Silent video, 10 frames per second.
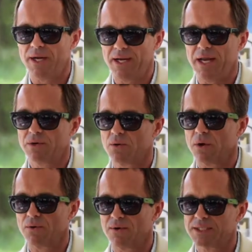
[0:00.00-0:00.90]
And
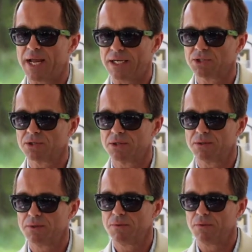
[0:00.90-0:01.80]
Encore Residential,
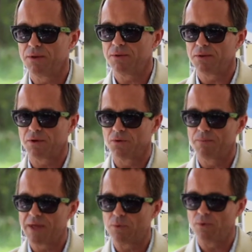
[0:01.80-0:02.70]
the group
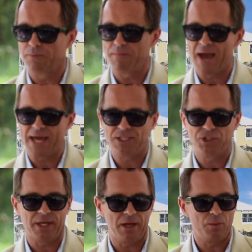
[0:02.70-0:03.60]
that will be managing it,